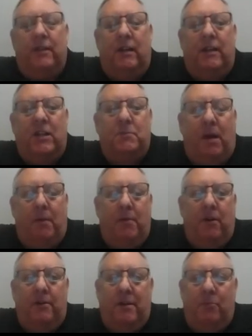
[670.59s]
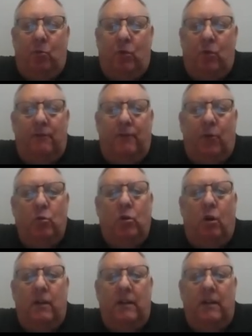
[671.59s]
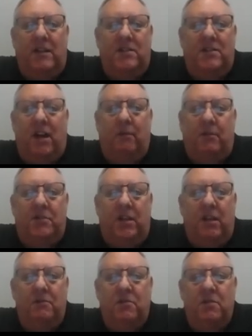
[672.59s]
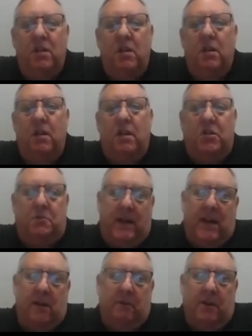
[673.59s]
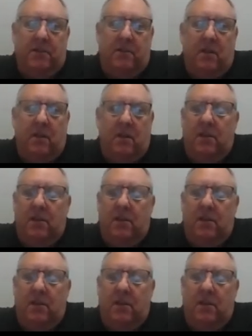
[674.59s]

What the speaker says: that's probably our #1 phone call that DCI receives is batteries,